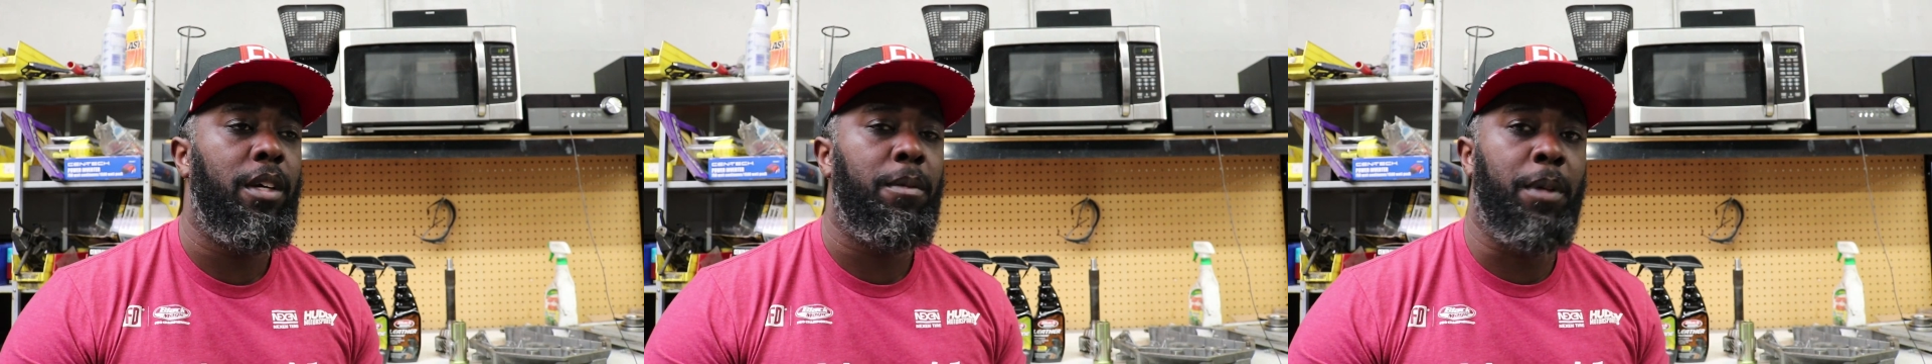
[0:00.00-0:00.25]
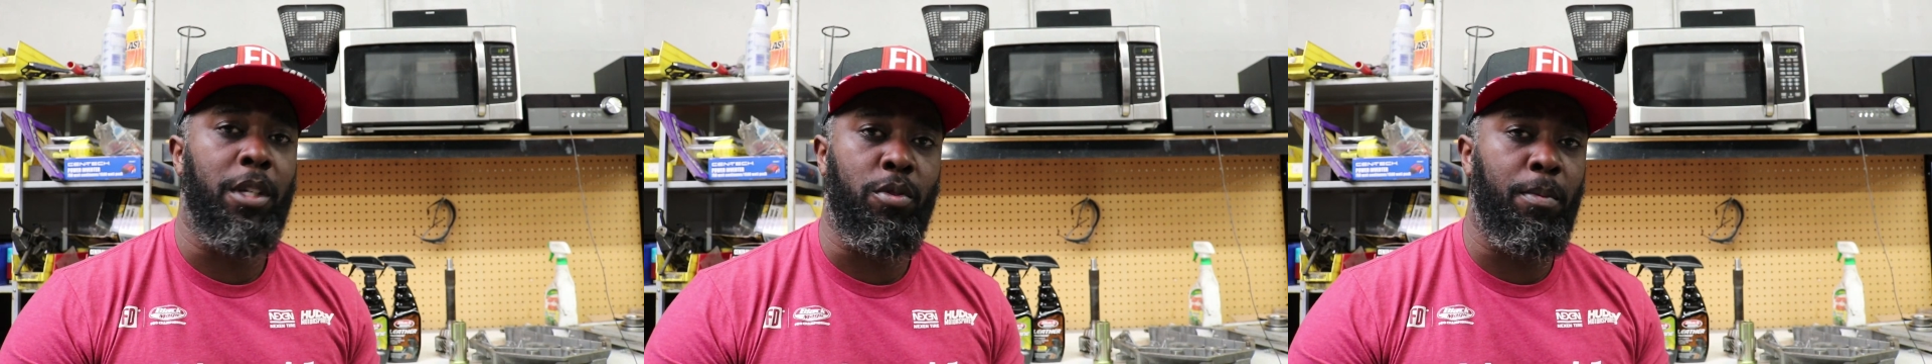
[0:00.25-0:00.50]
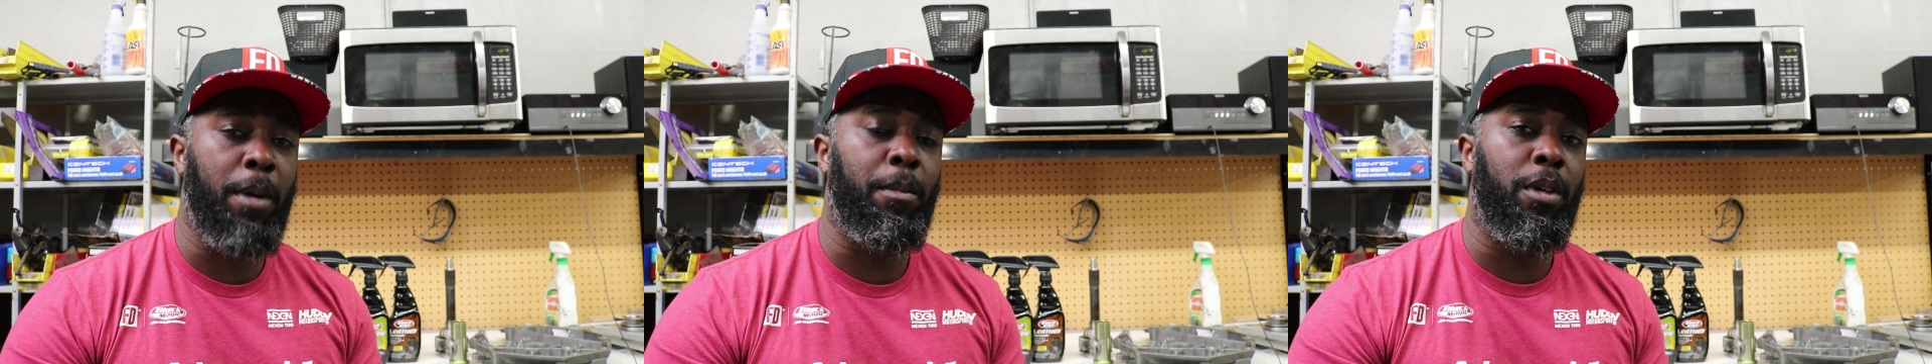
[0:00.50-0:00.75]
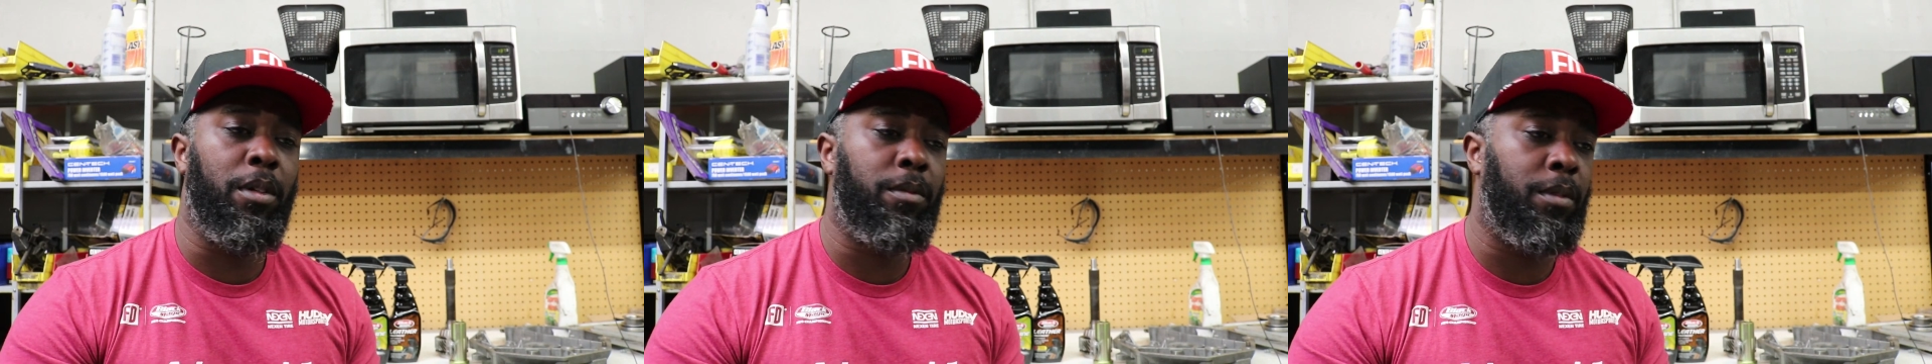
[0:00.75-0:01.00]
because
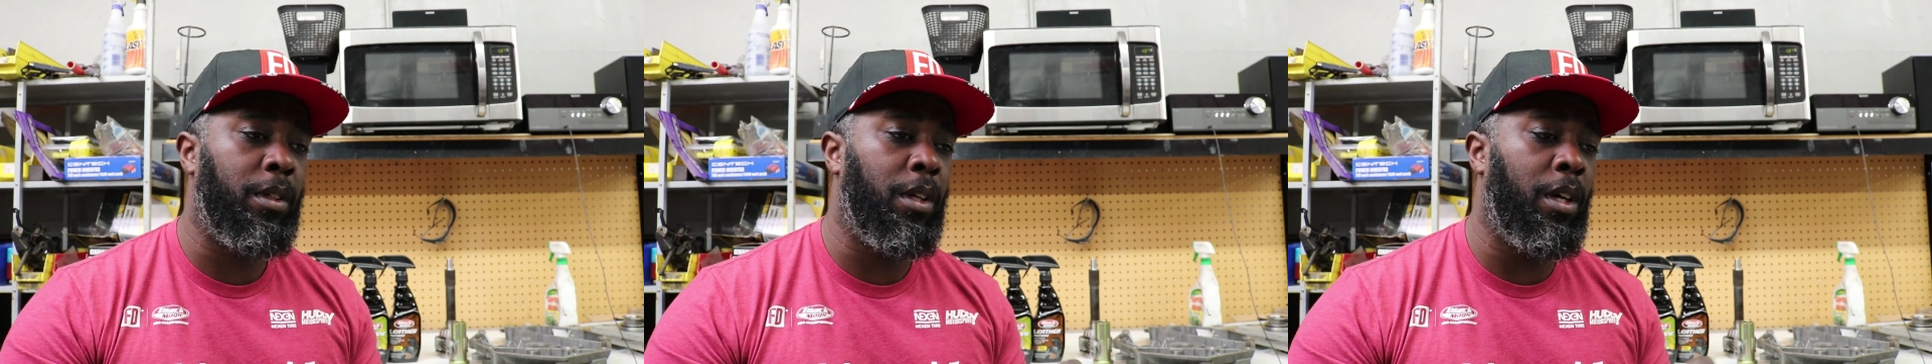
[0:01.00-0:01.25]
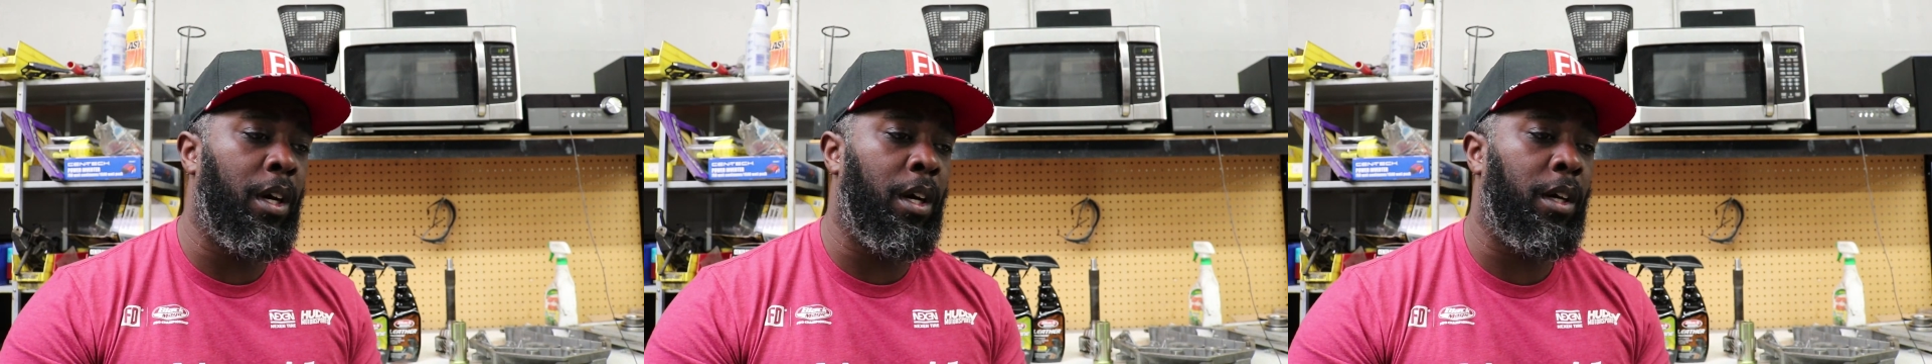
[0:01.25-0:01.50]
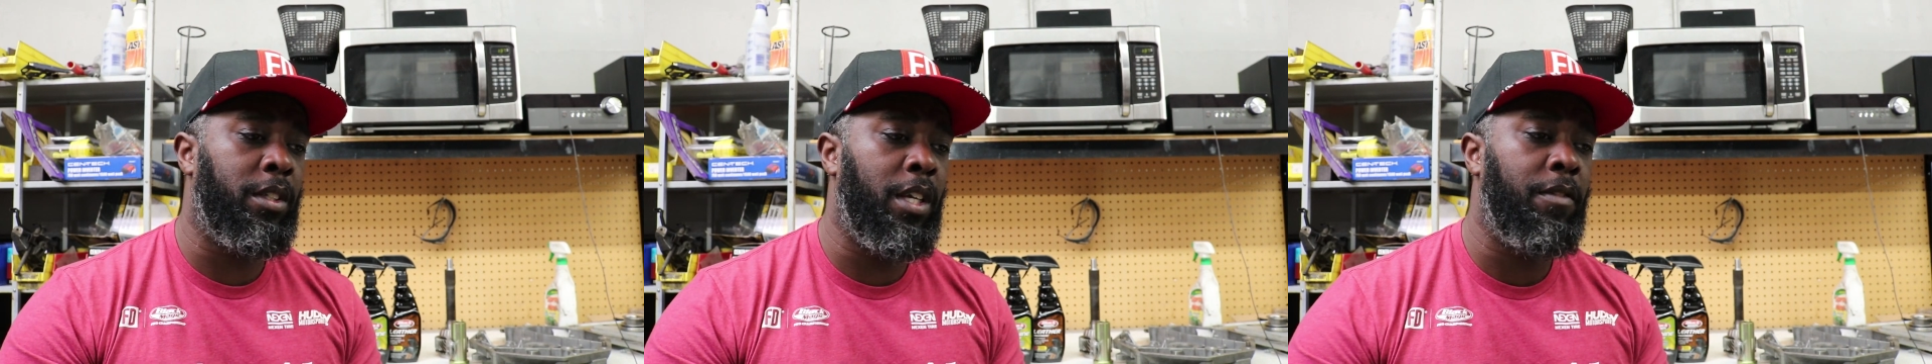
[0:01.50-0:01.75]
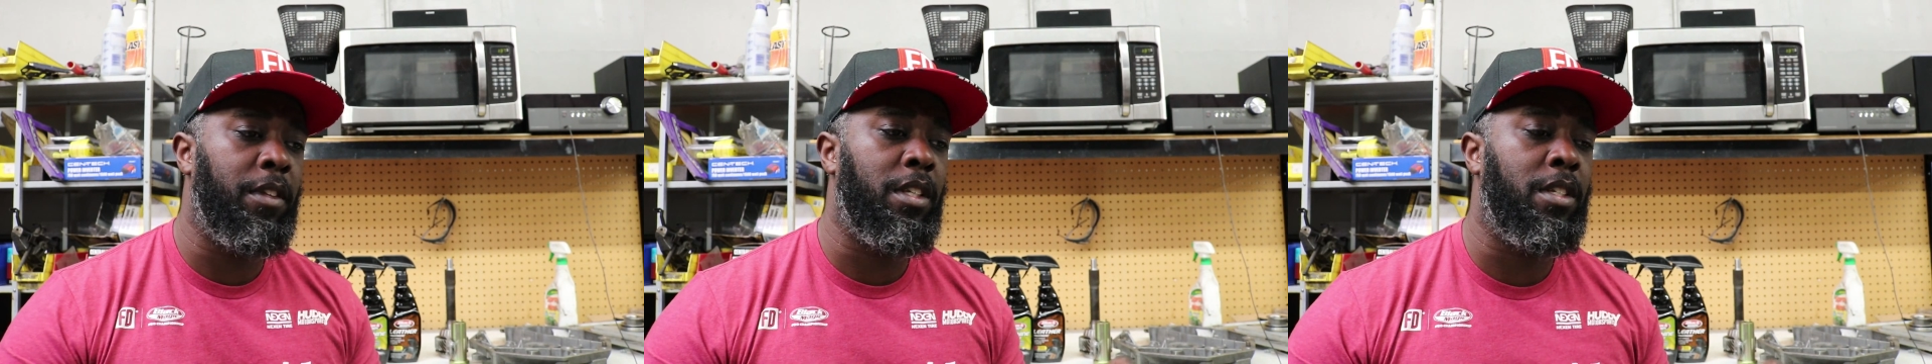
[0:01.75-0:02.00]
remember,
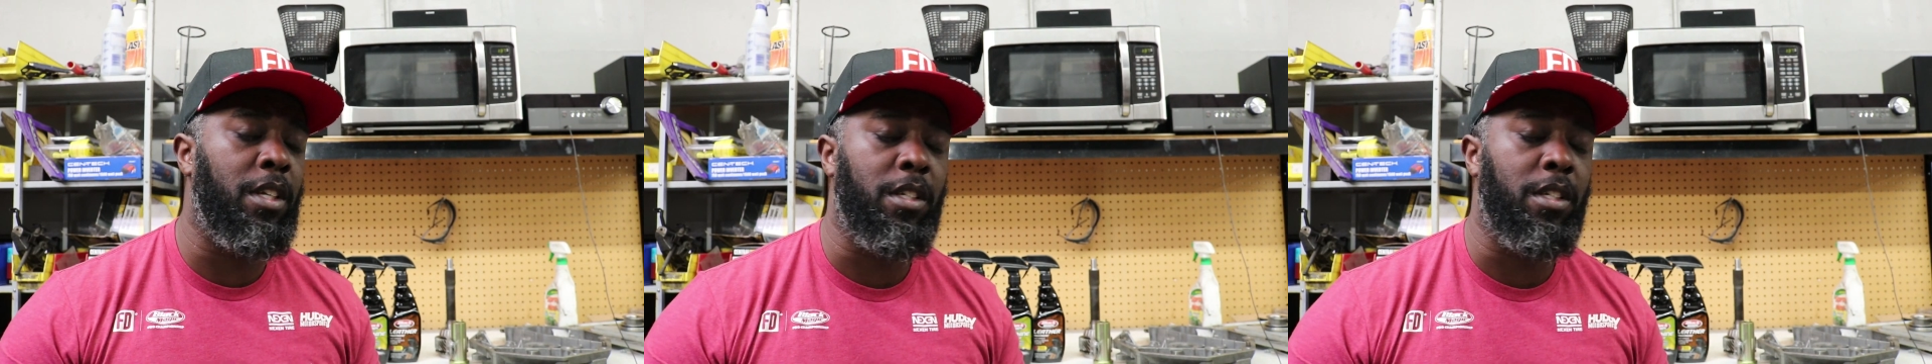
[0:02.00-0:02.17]
T56